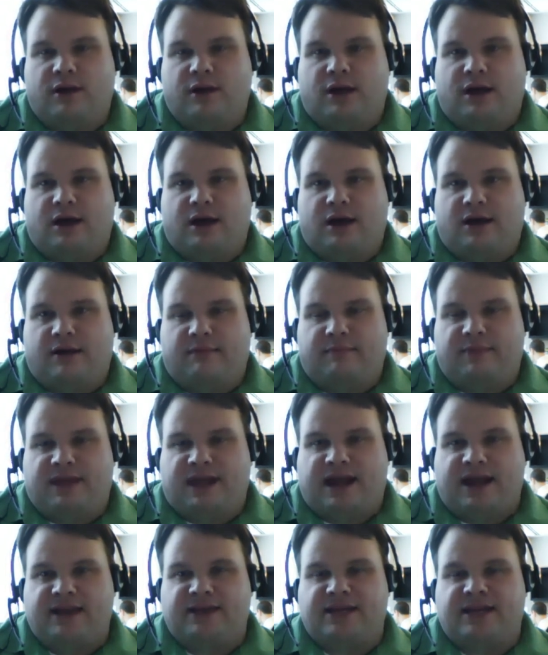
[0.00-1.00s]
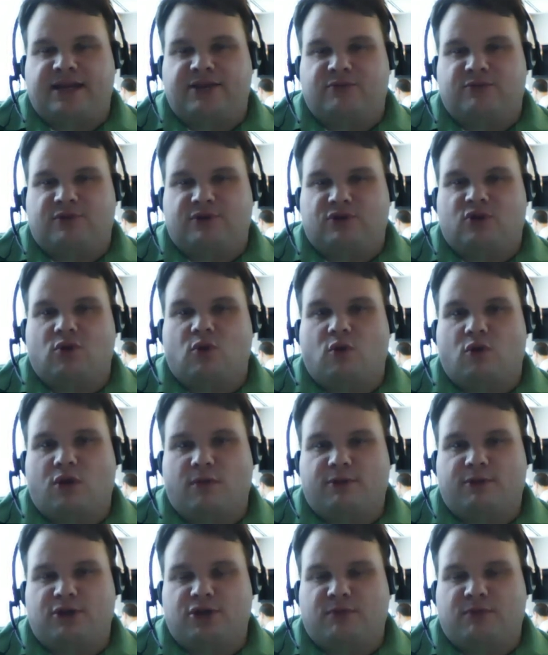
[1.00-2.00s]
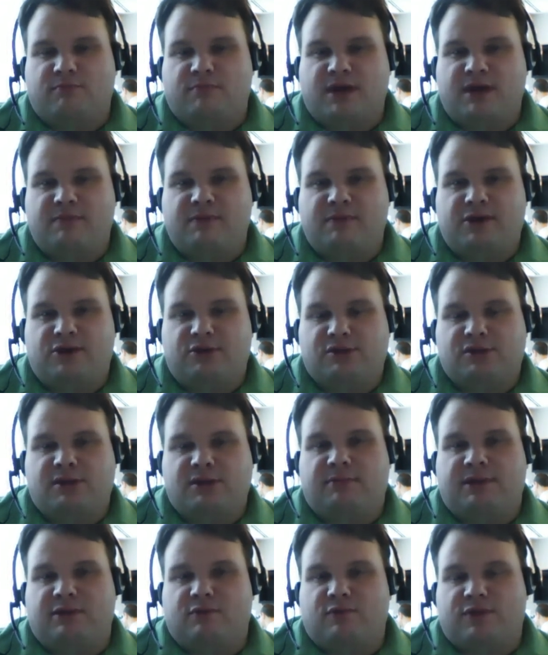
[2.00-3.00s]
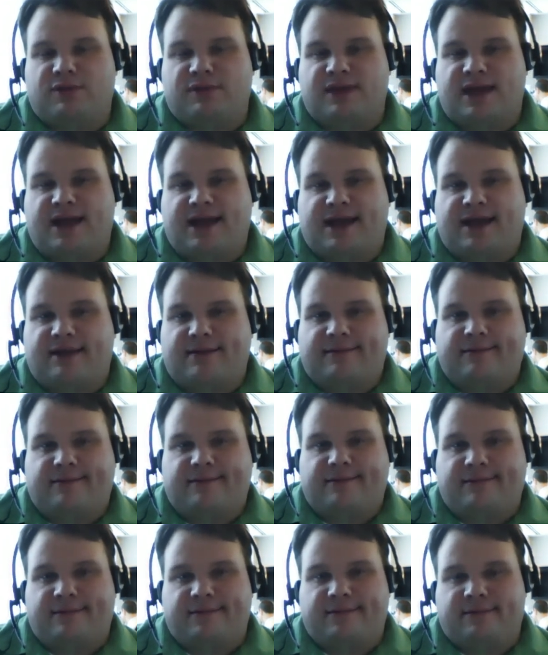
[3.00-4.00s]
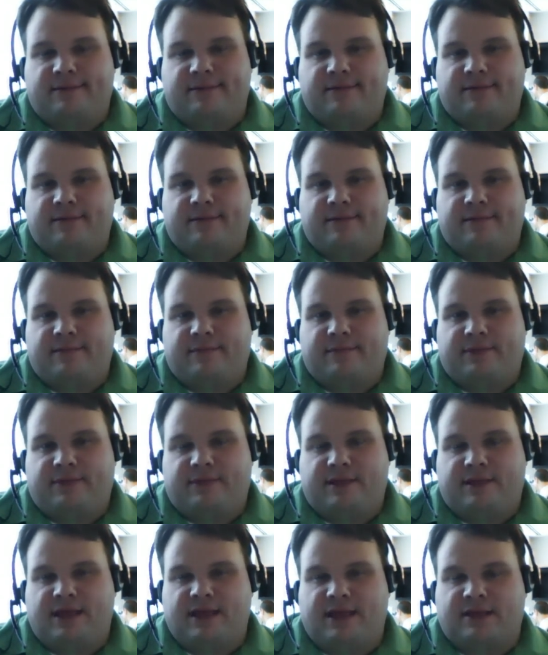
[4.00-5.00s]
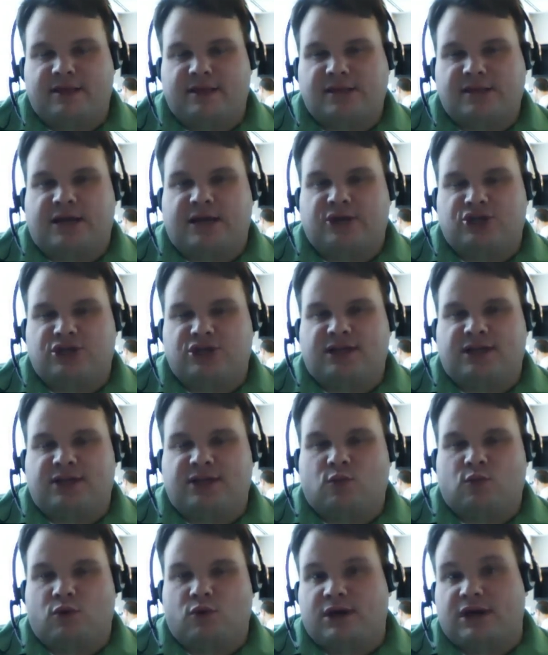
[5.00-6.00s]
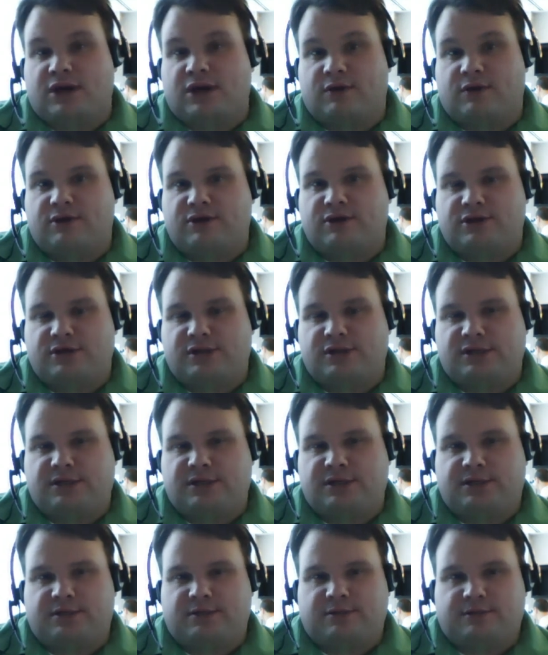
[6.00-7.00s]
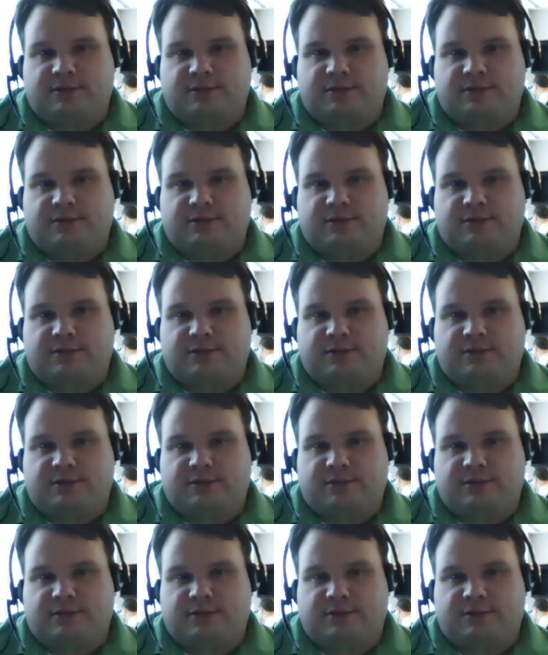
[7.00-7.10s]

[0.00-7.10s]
that I tend to ignore, but you could maybe do something with that, like the style sheet that the work area uses,